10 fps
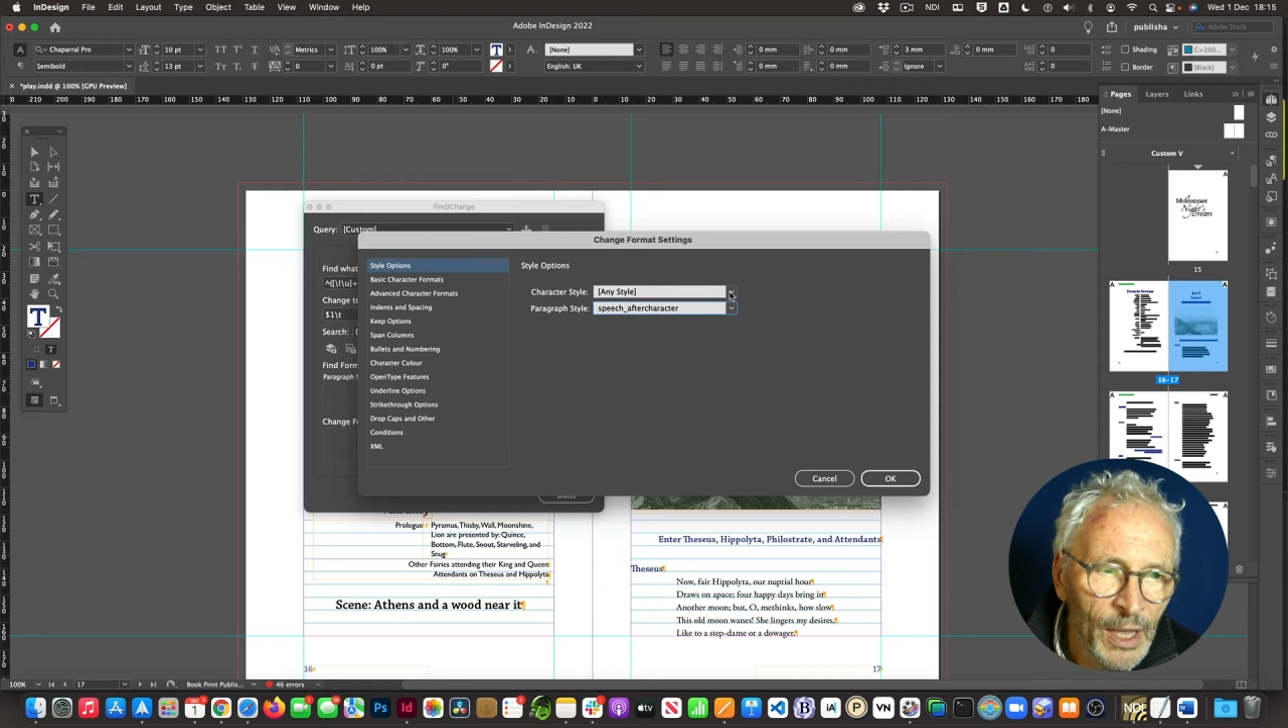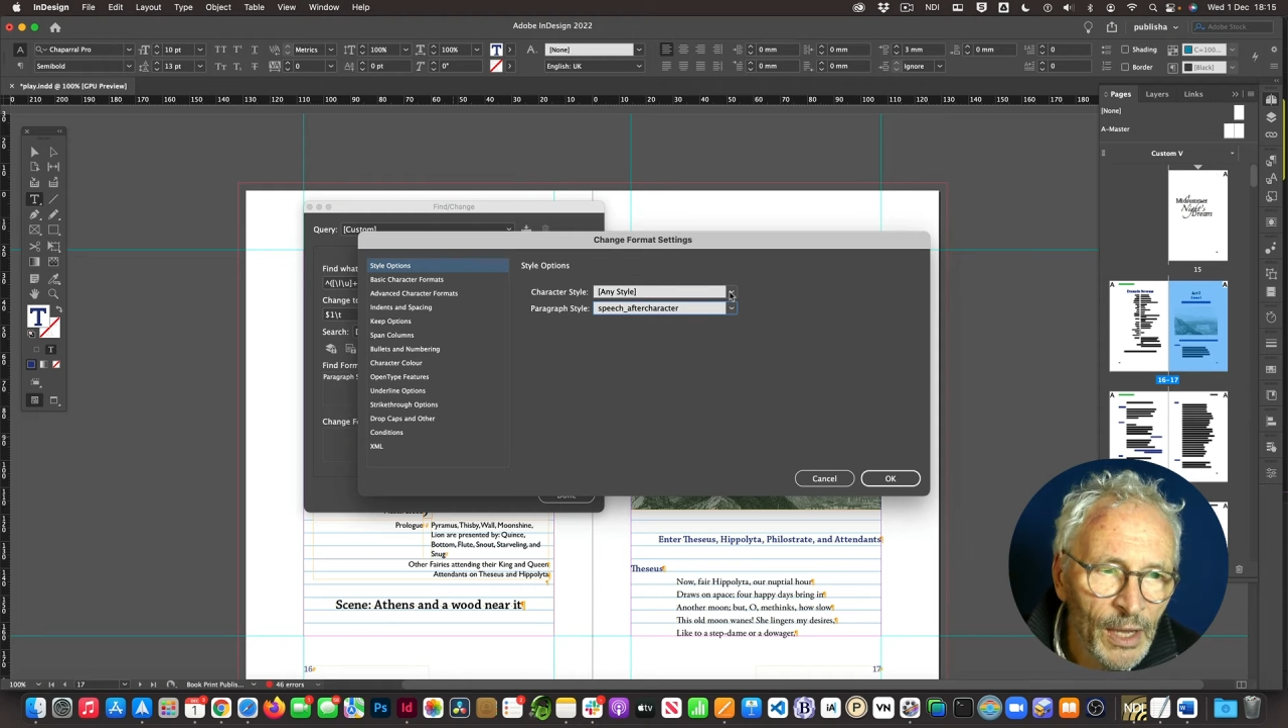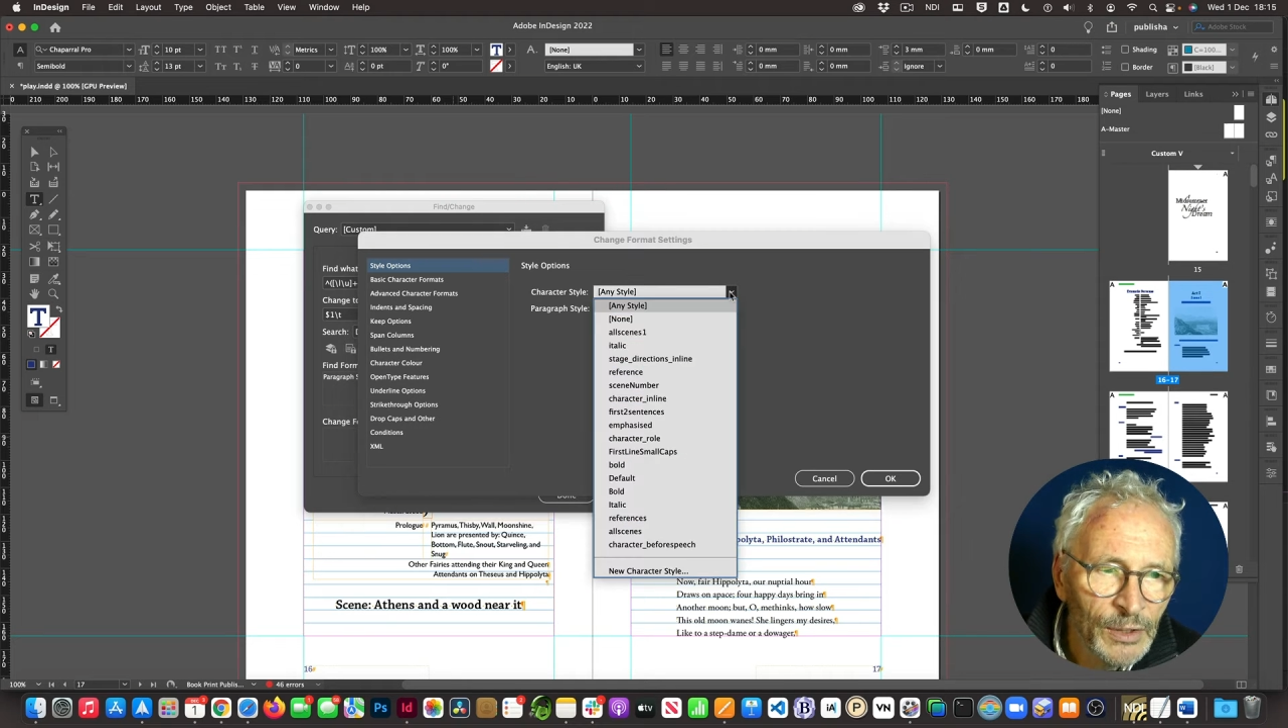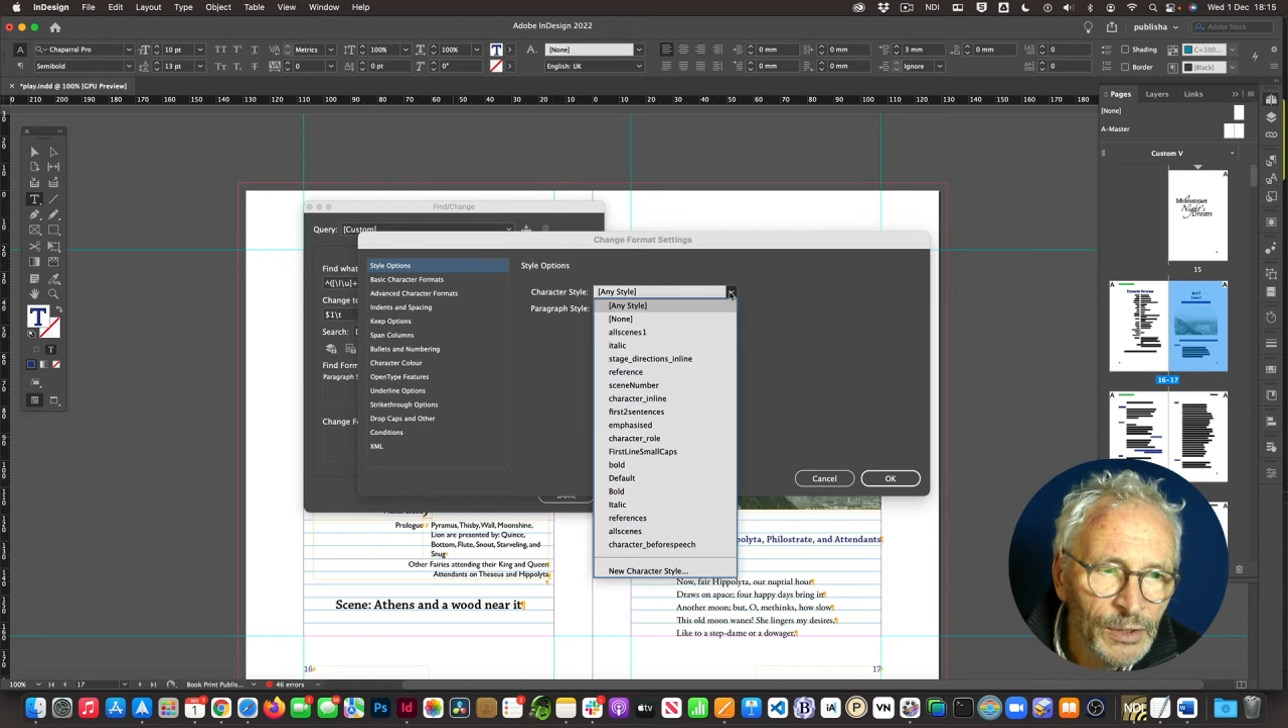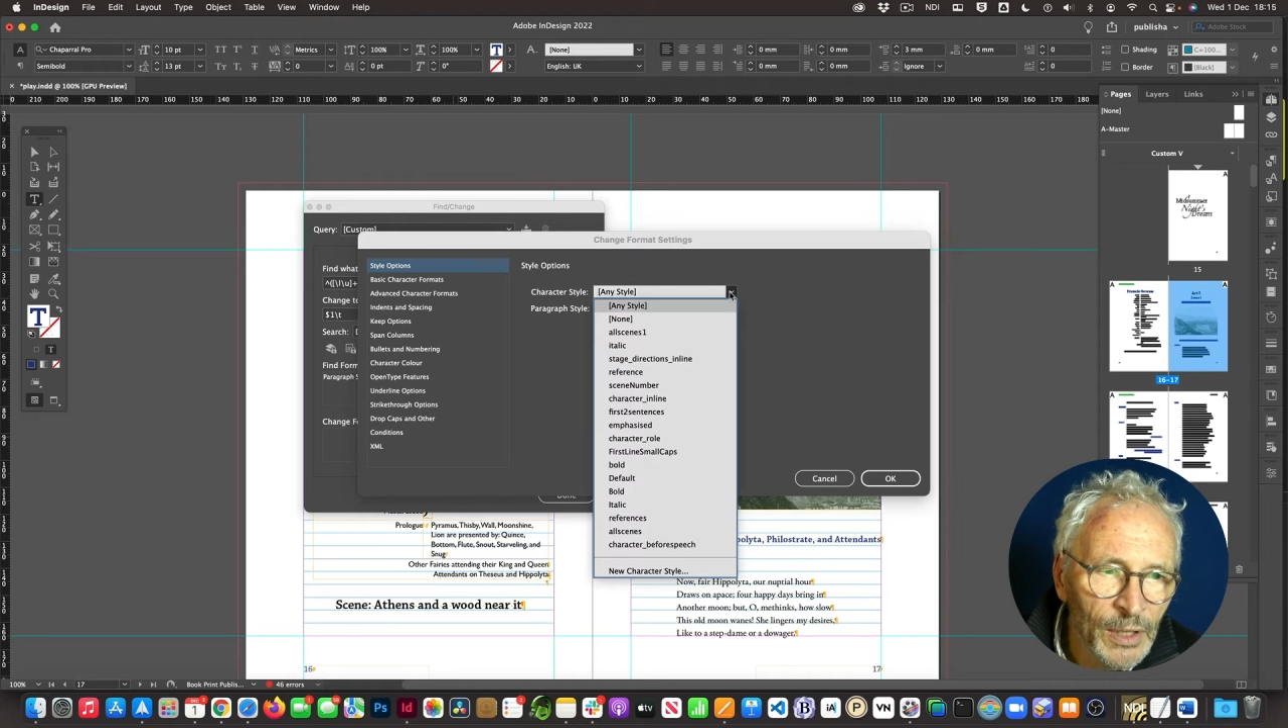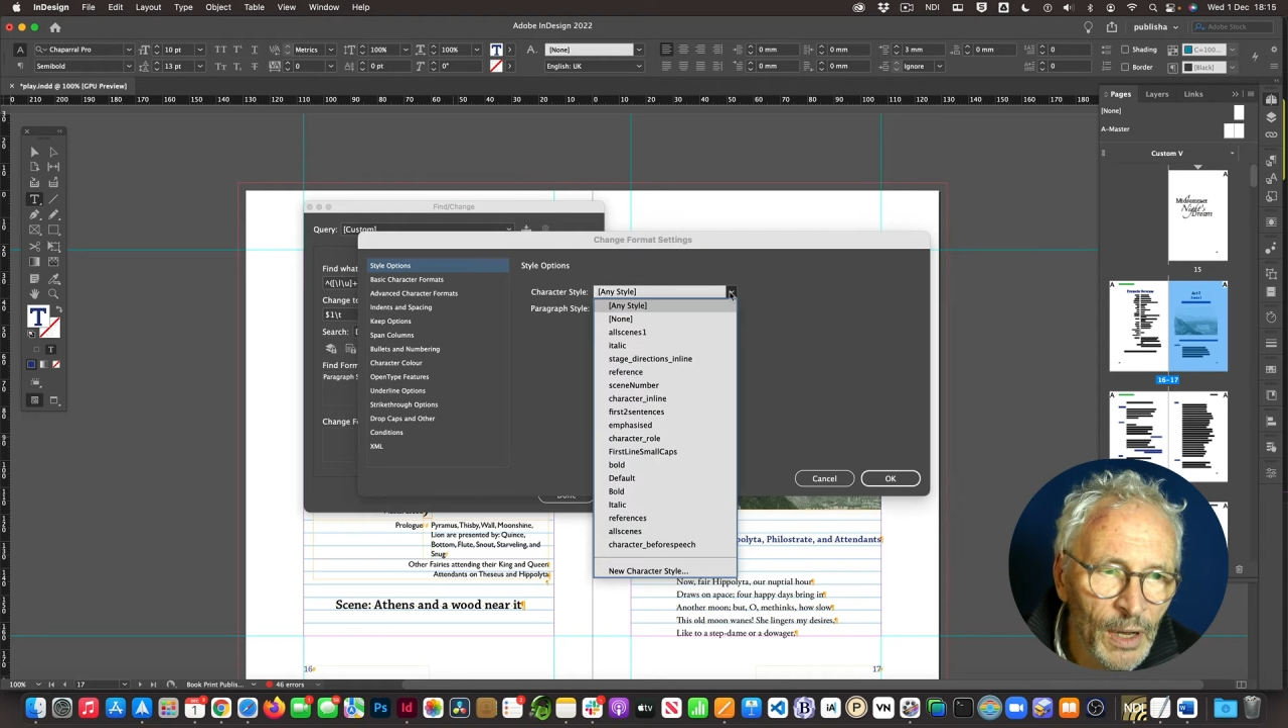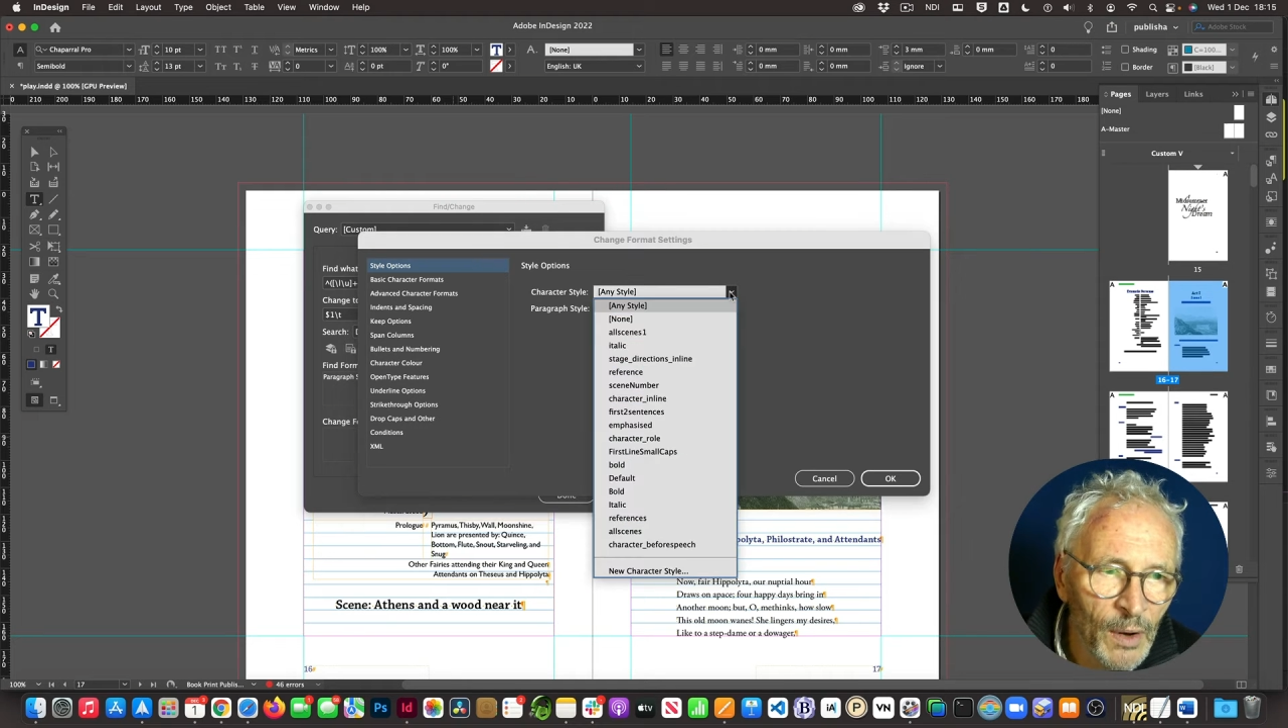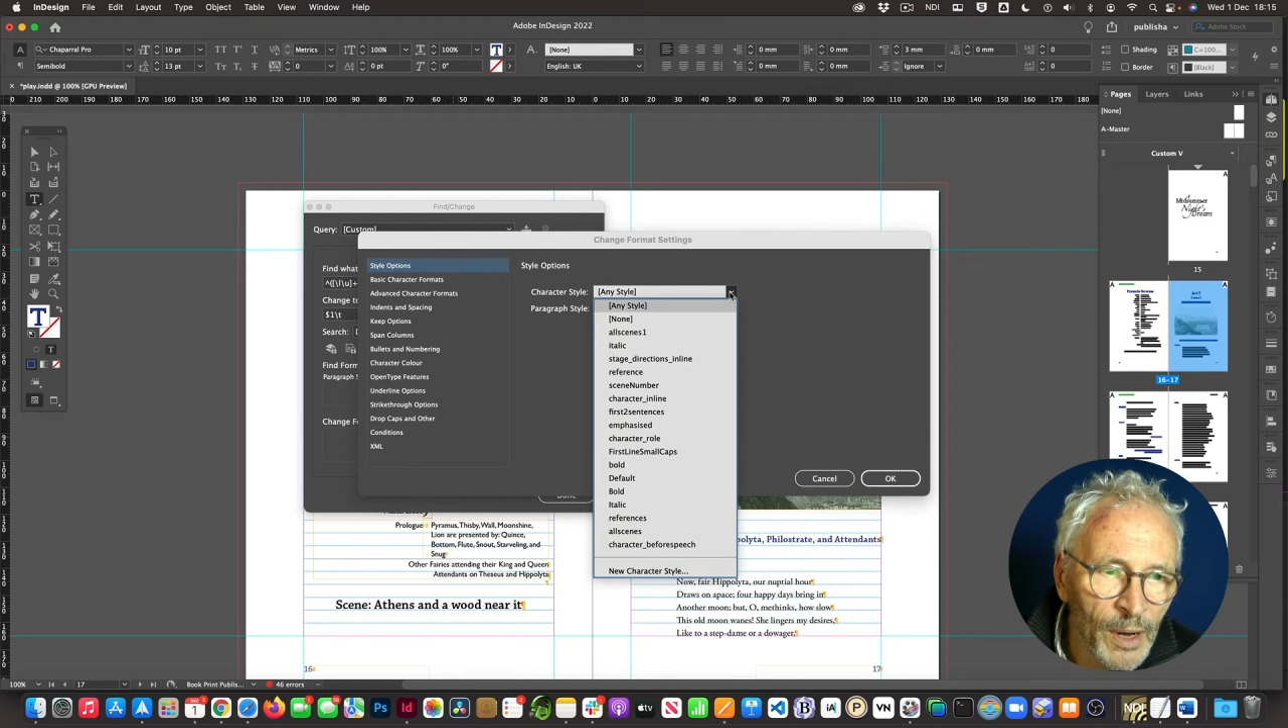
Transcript: So I'm